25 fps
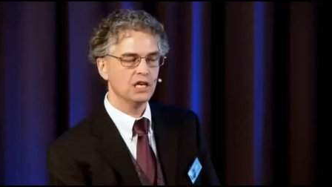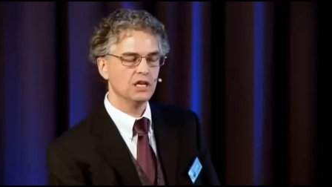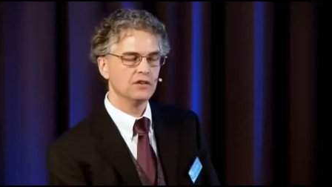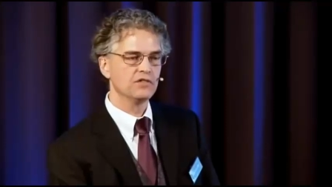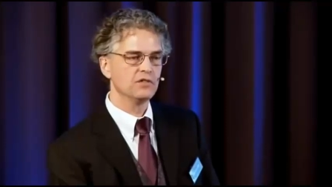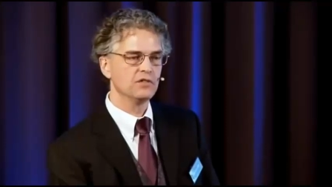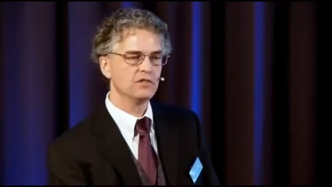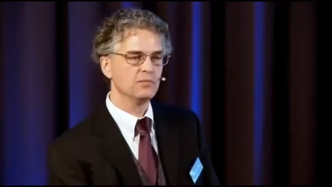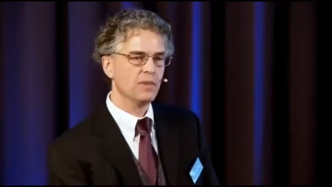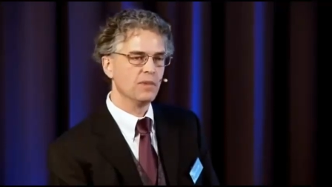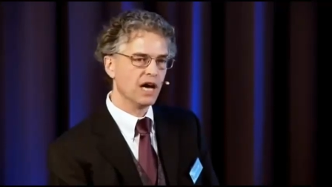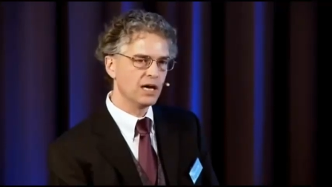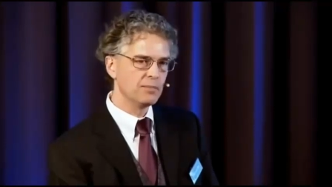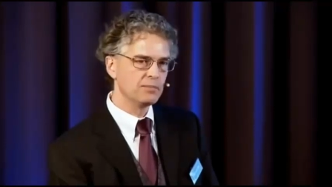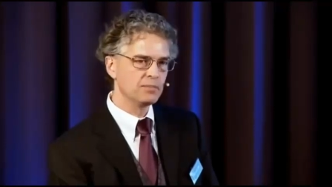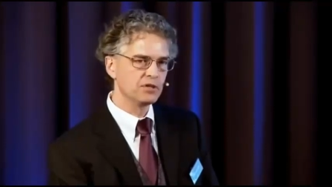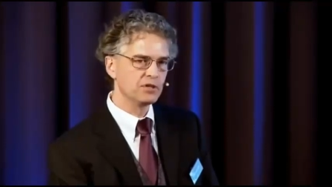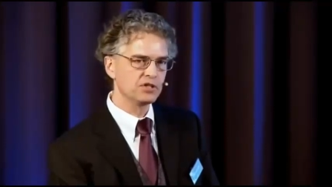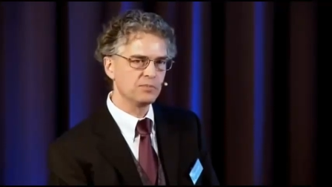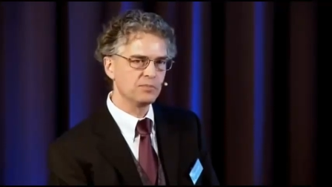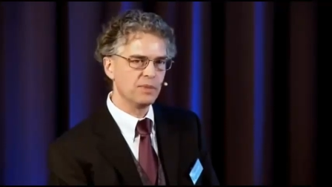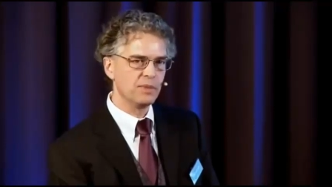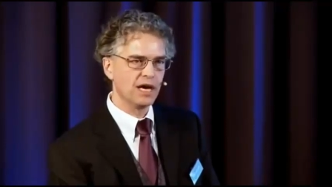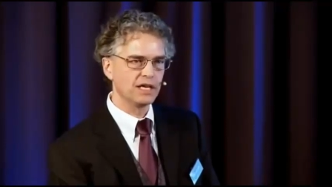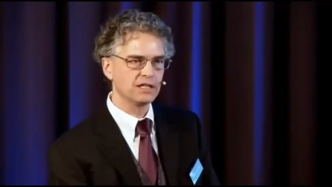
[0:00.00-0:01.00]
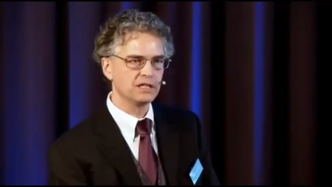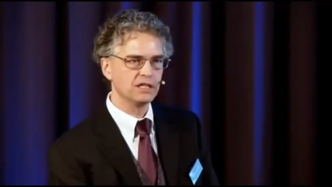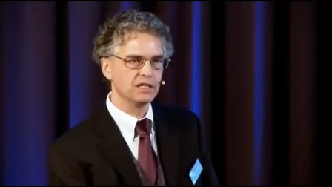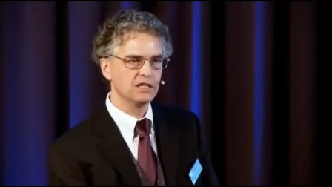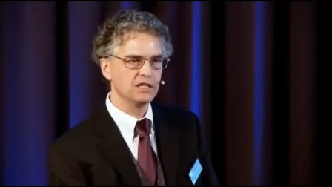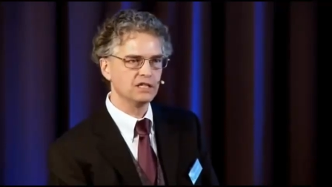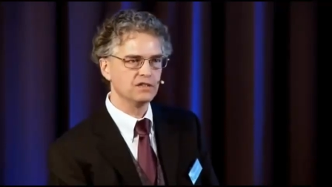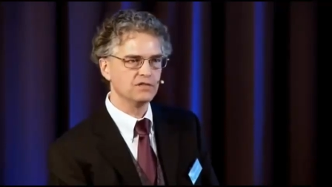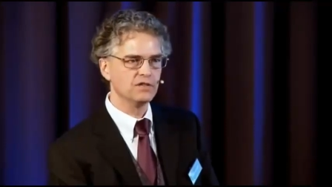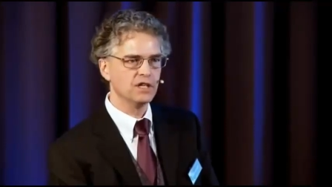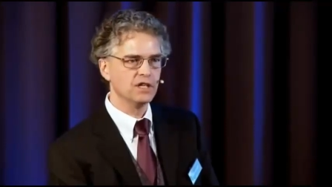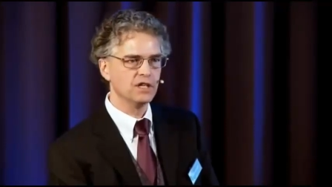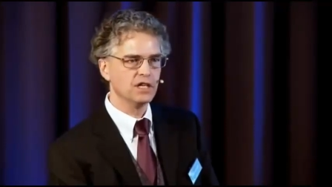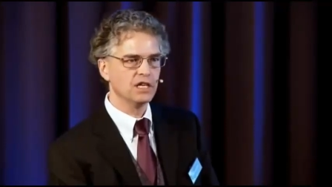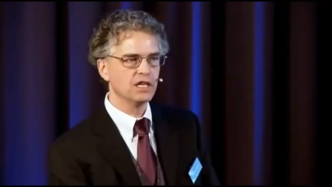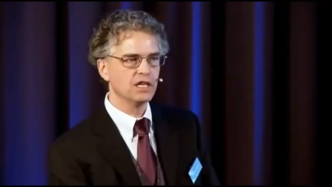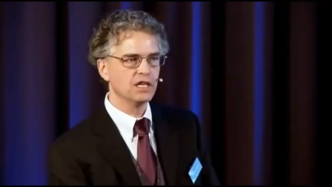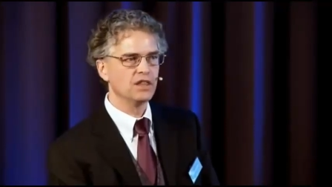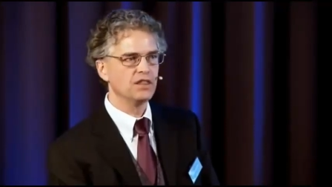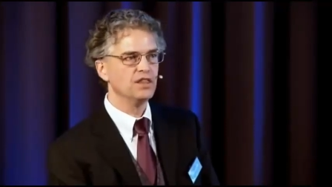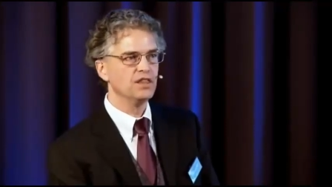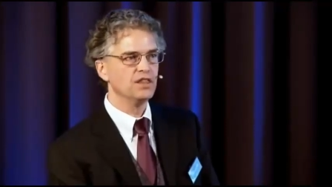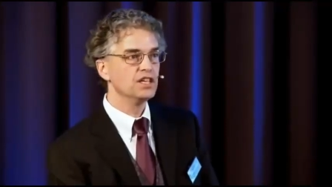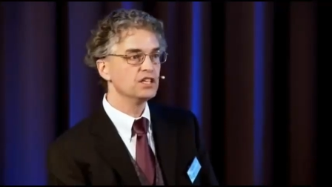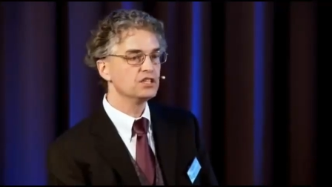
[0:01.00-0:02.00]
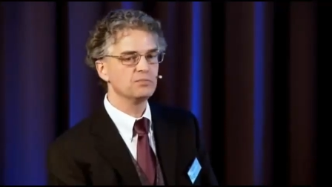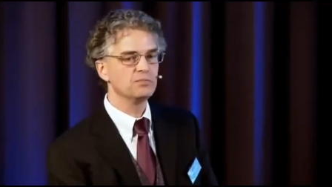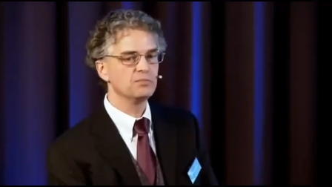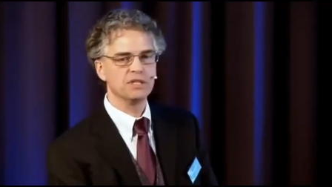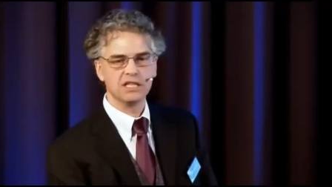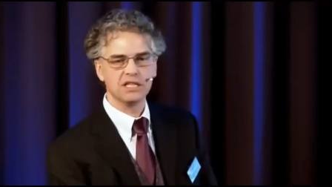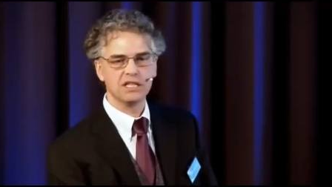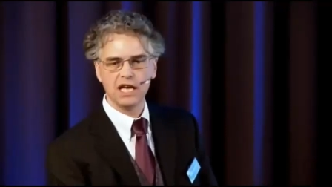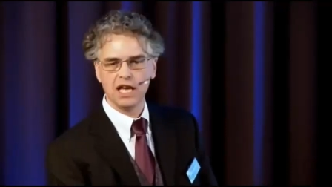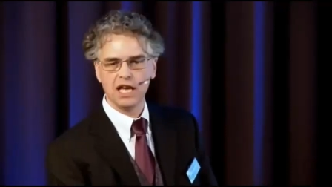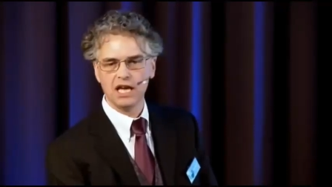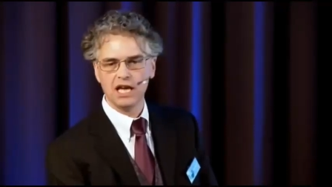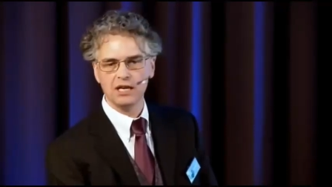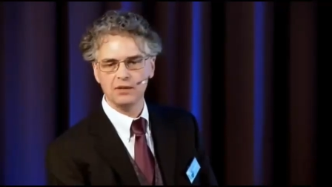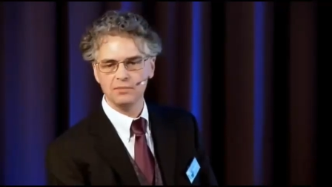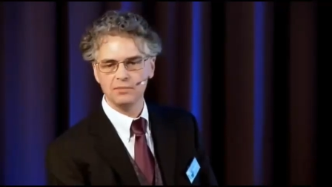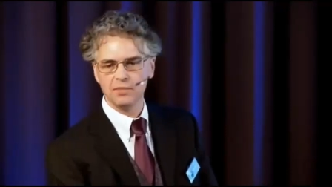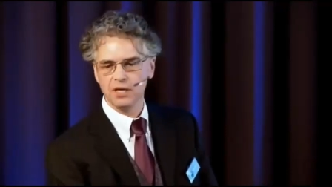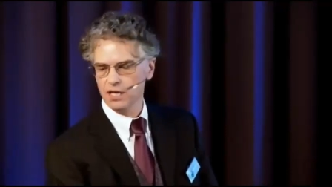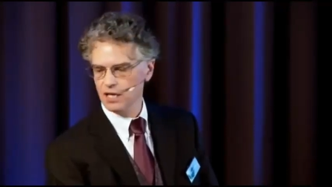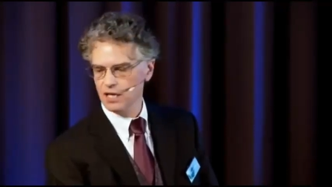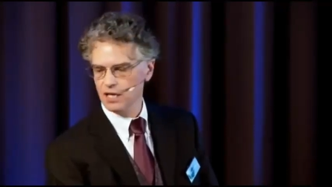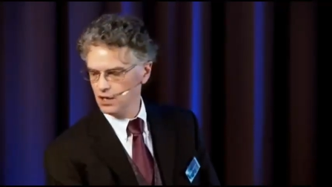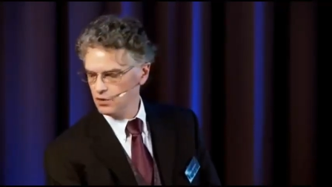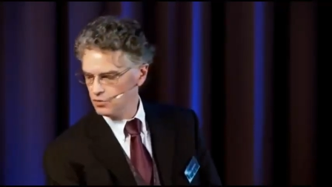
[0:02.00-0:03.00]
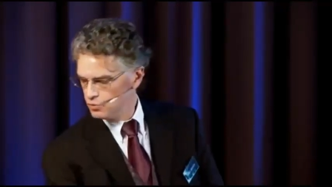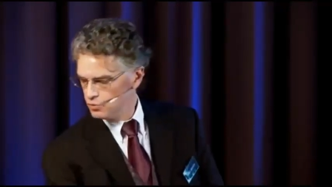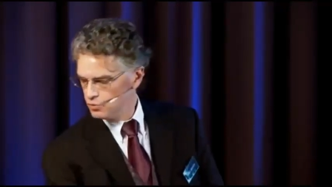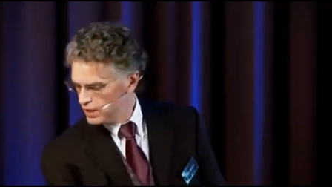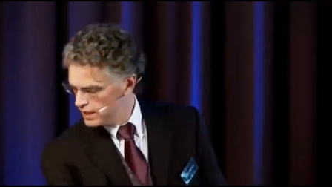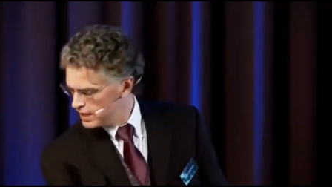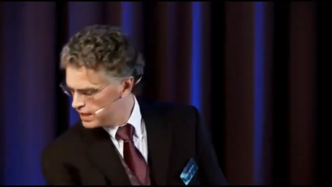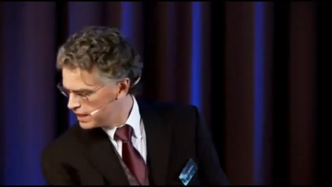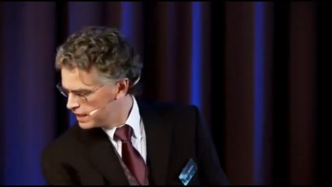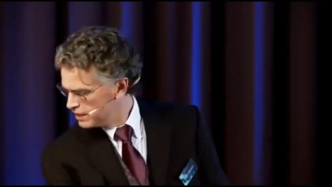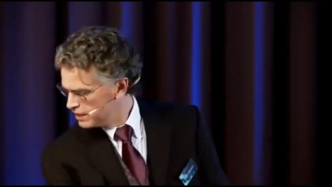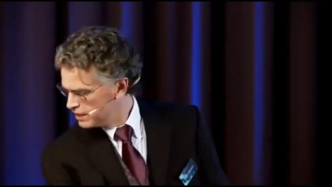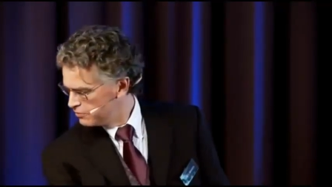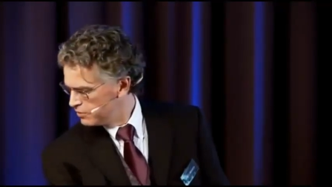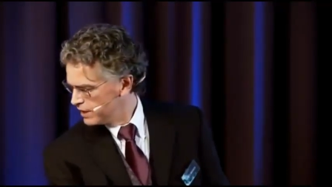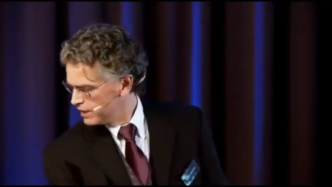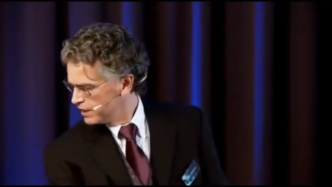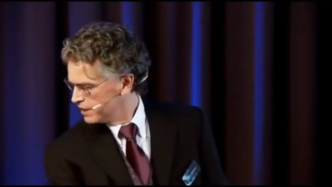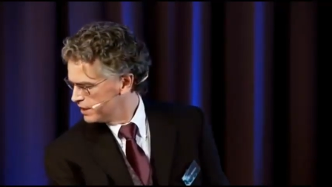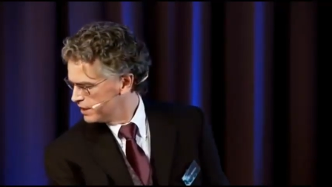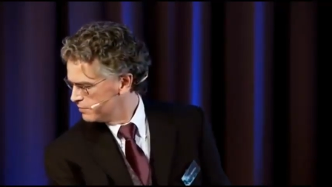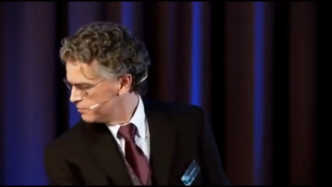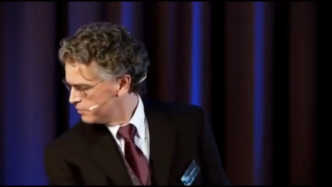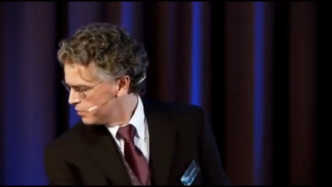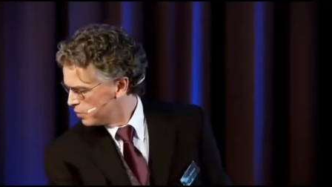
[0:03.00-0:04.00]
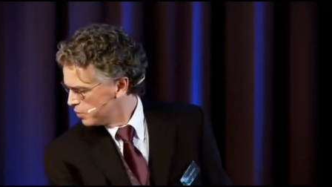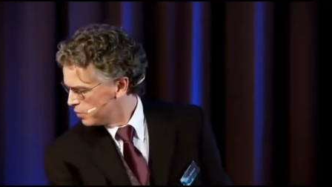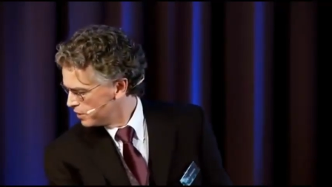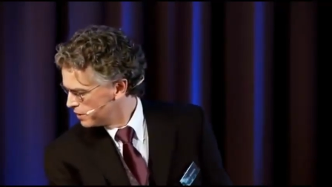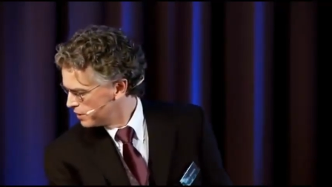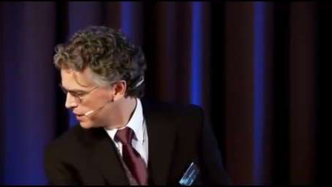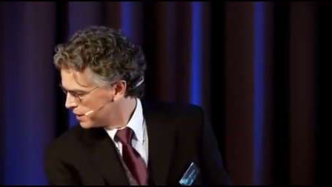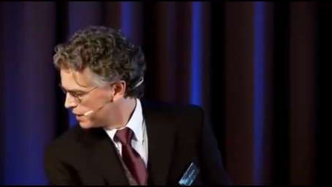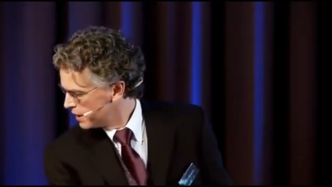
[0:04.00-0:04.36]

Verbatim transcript: From my perspective, this became really, really important.